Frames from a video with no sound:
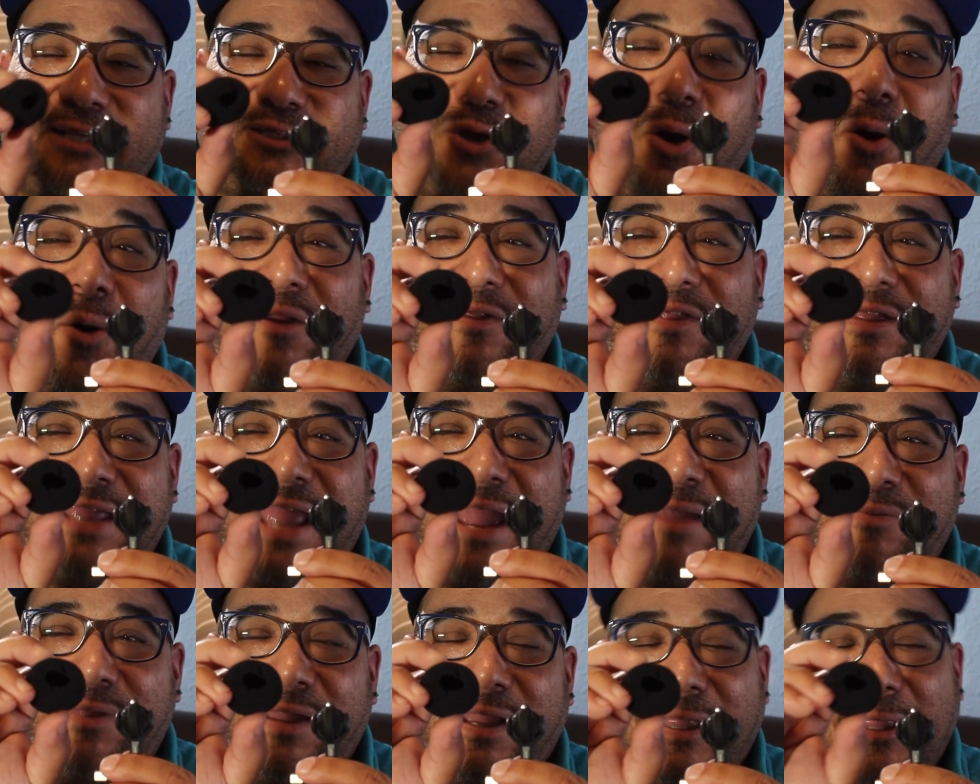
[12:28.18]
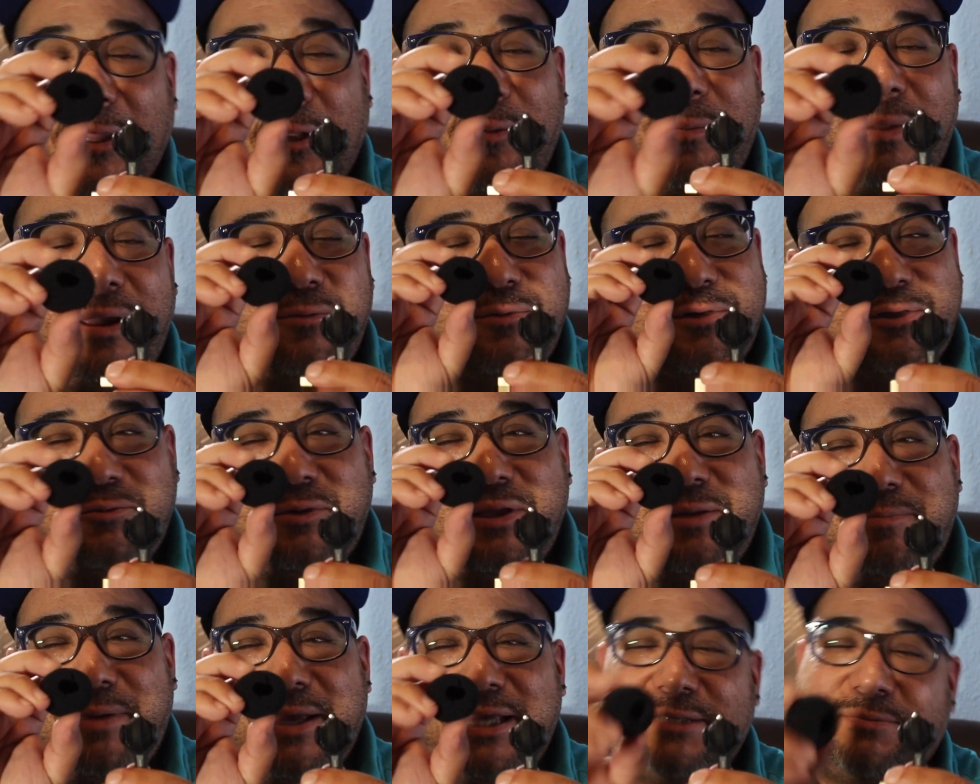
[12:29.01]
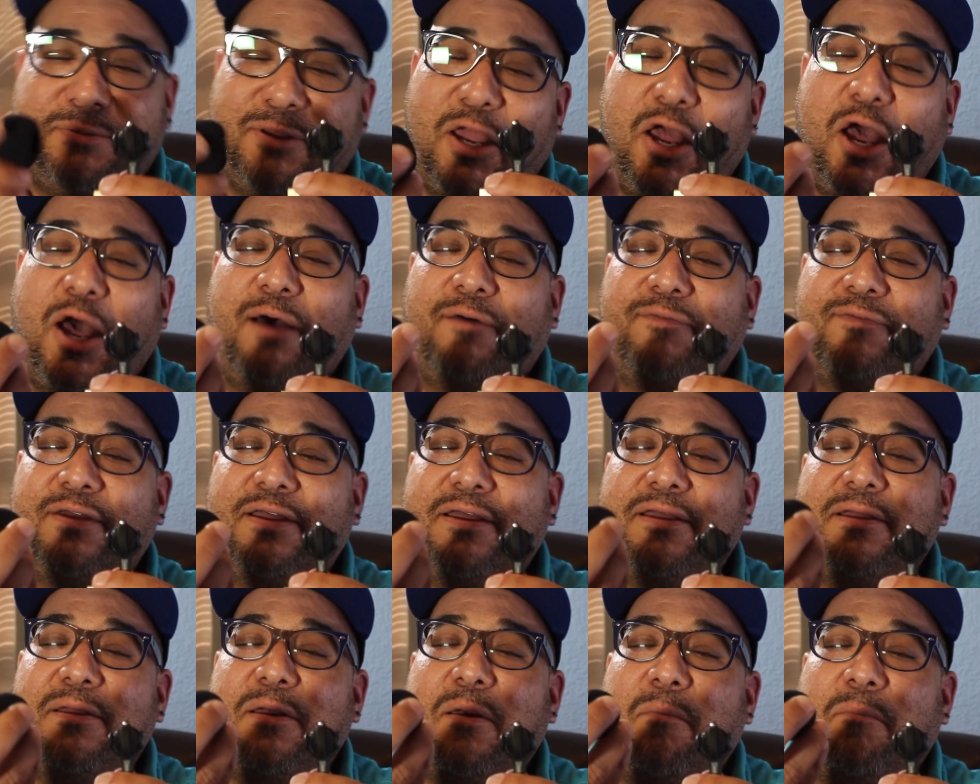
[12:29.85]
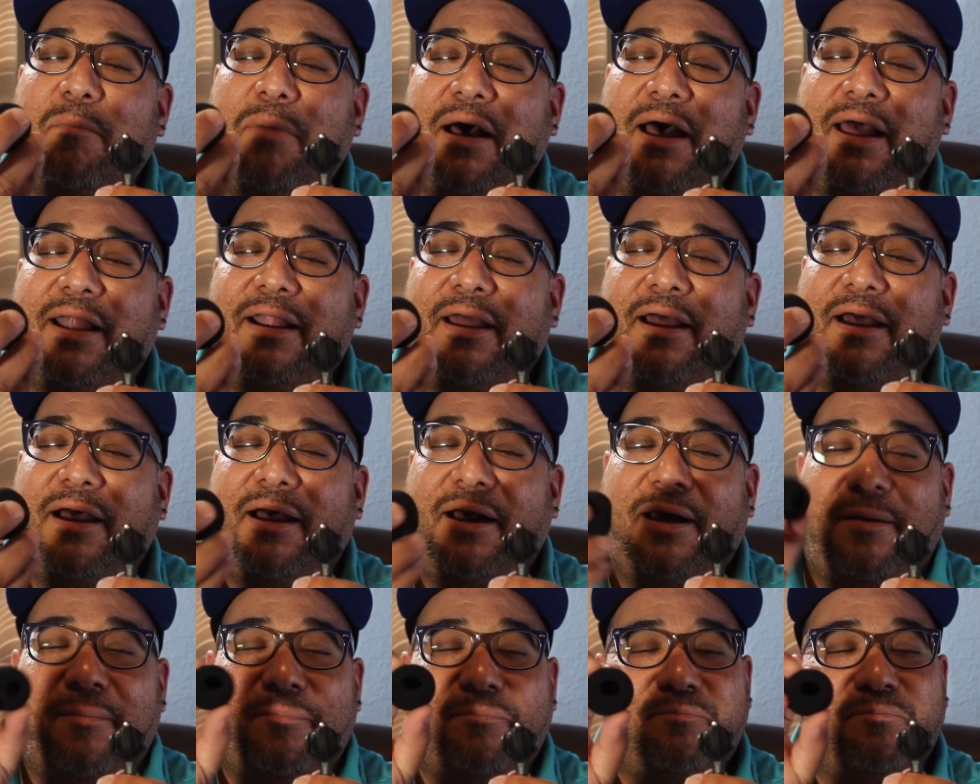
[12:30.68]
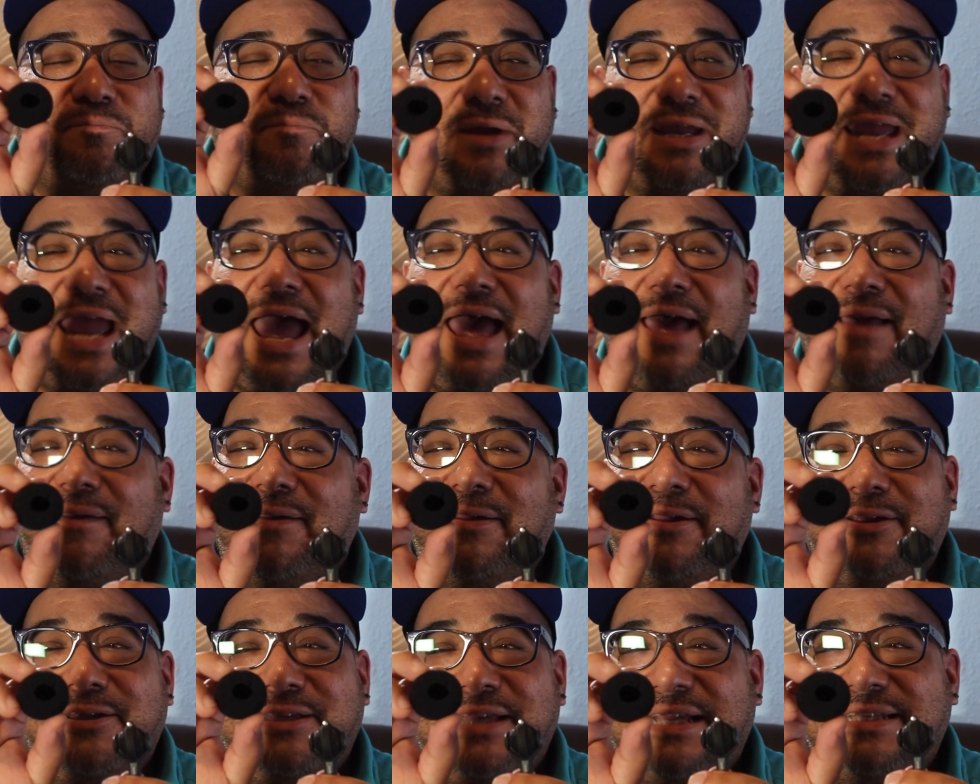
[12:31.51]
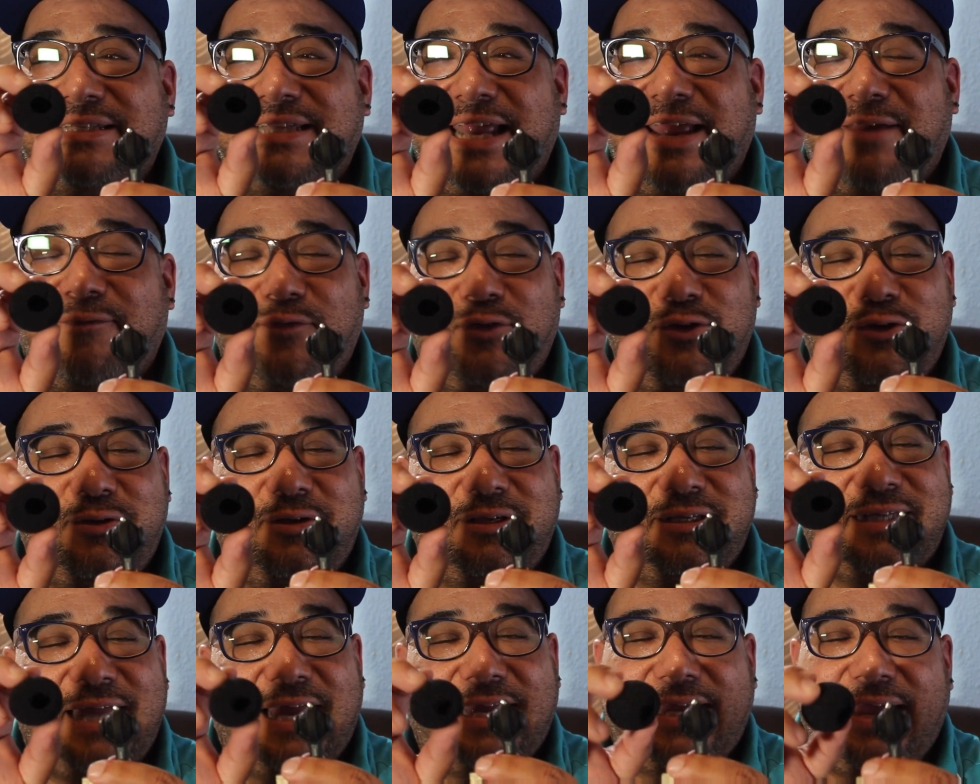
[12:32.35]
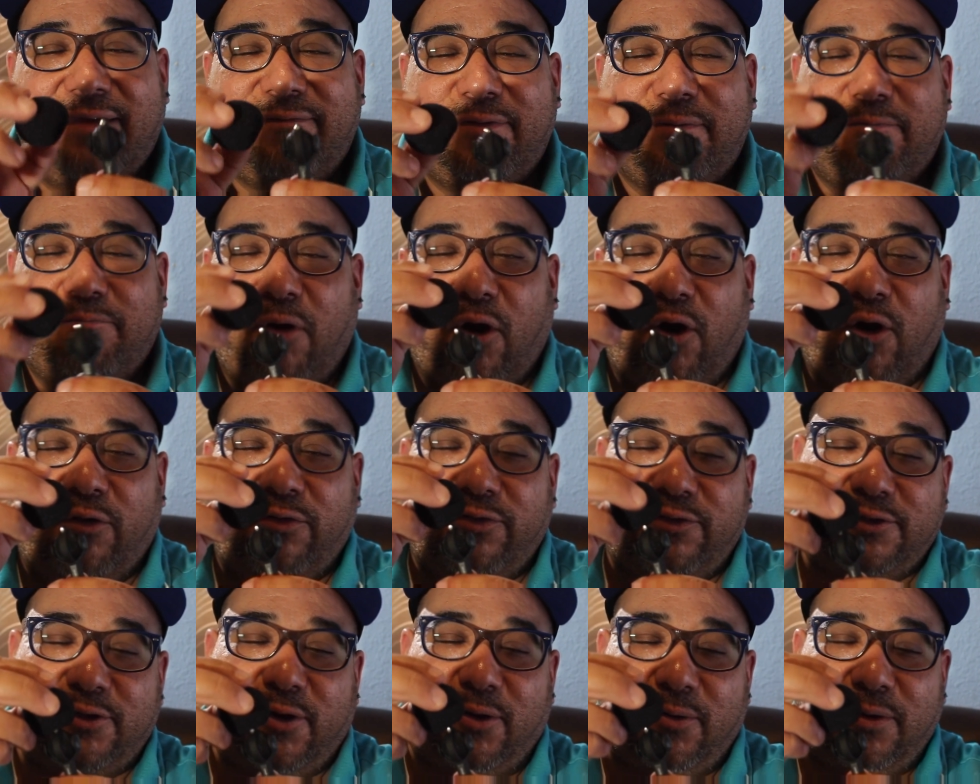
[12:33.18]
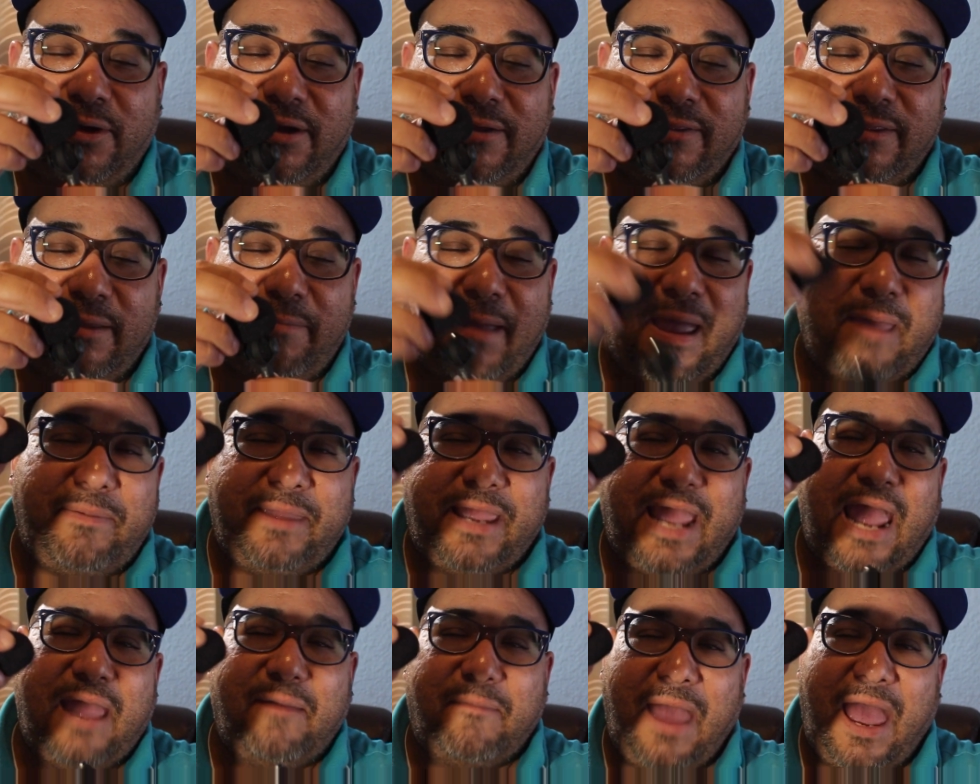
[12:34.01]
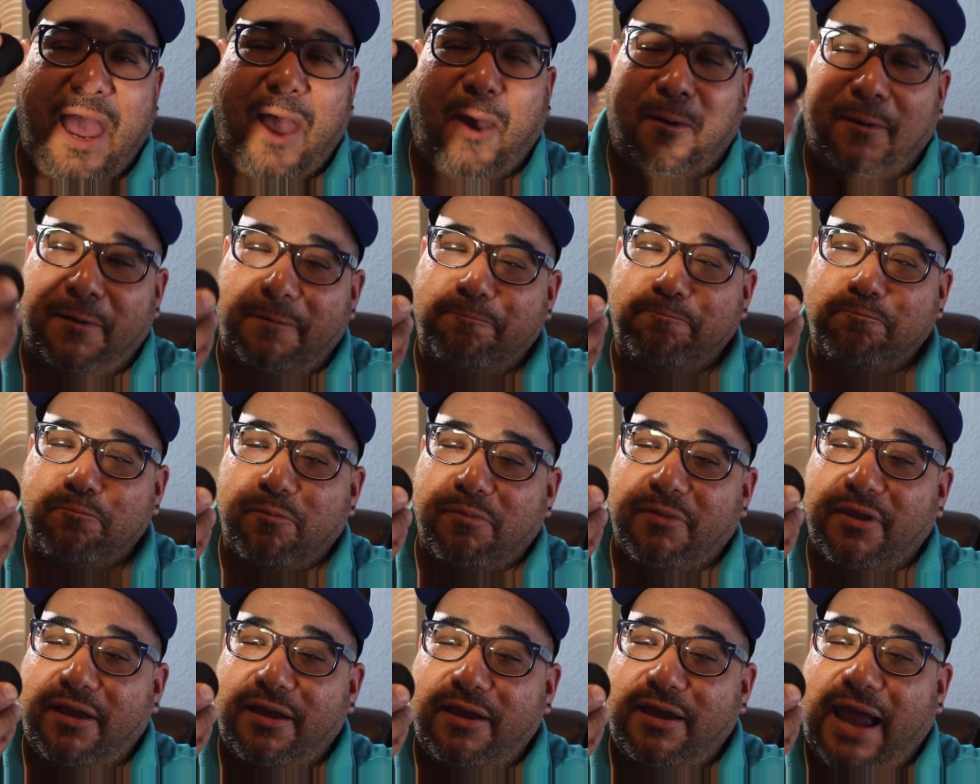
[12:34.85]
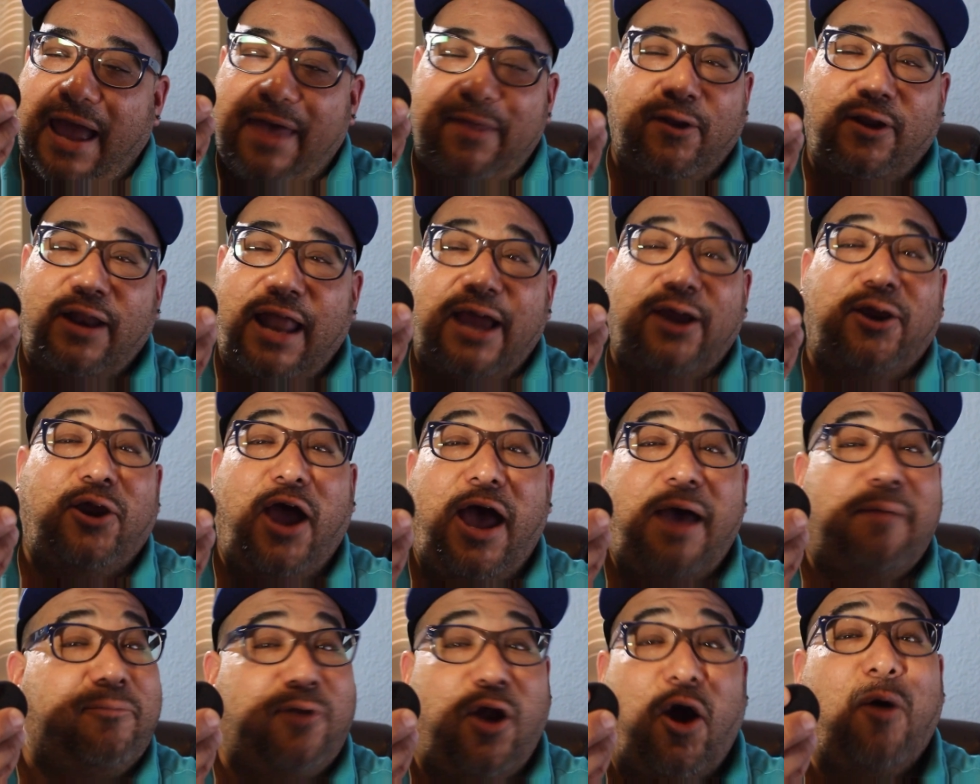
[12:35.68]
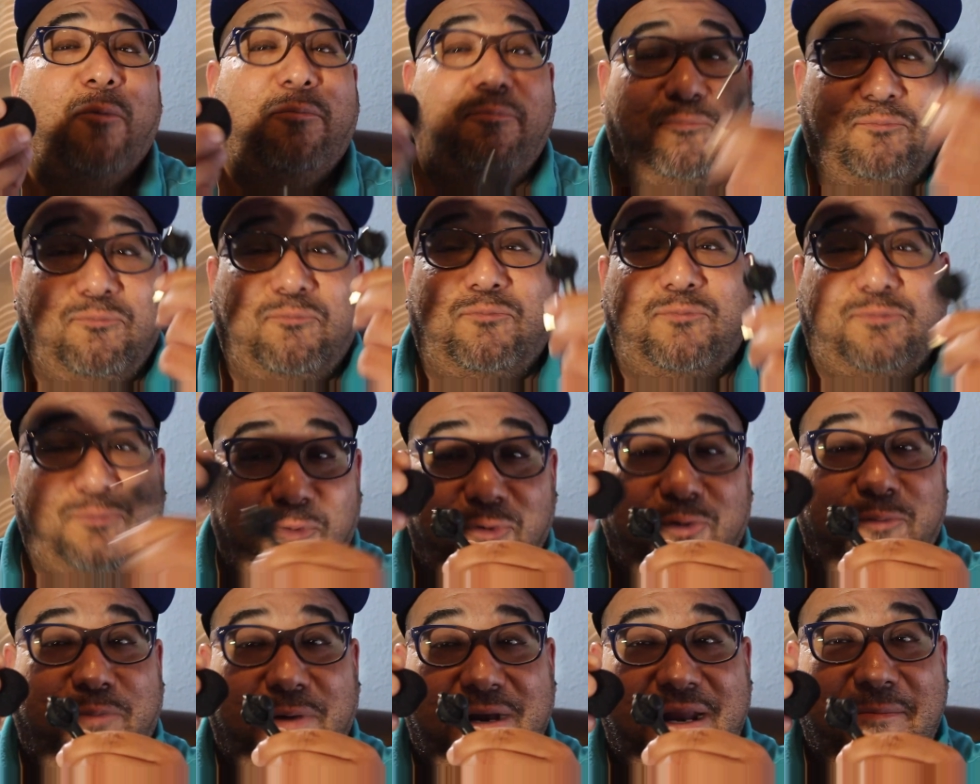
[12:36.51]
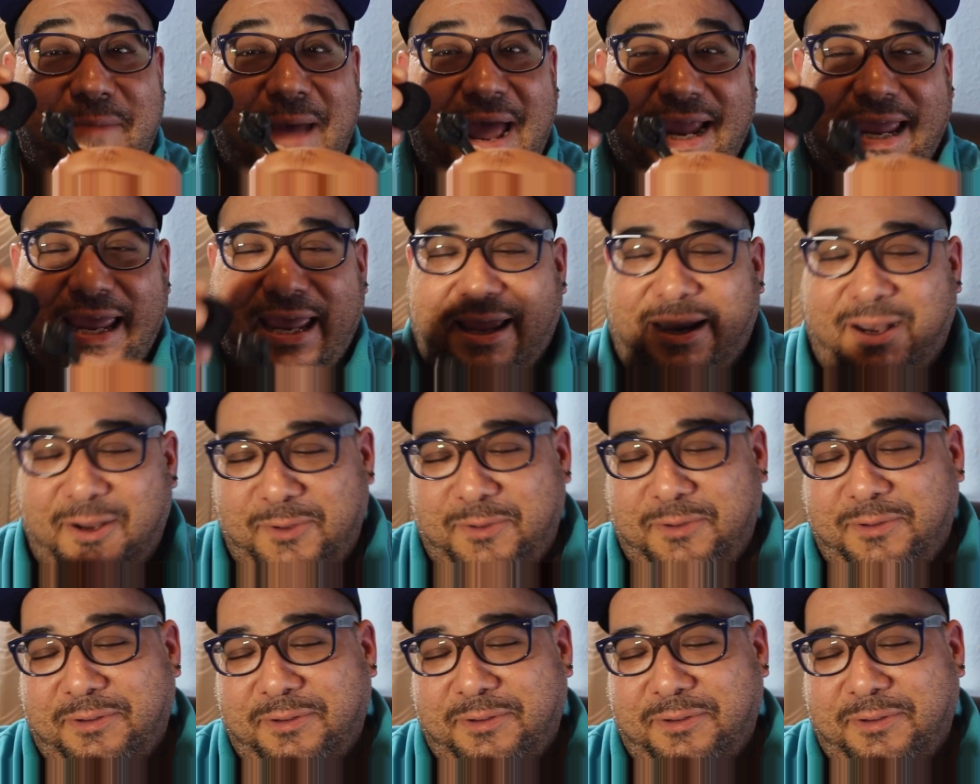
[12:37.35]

tore the damn thing a little bit, which really pissed me off. But yeah, like I said, it's like giving birth. So the baby came out, and they're like, yeah, nope. We're putting it back in.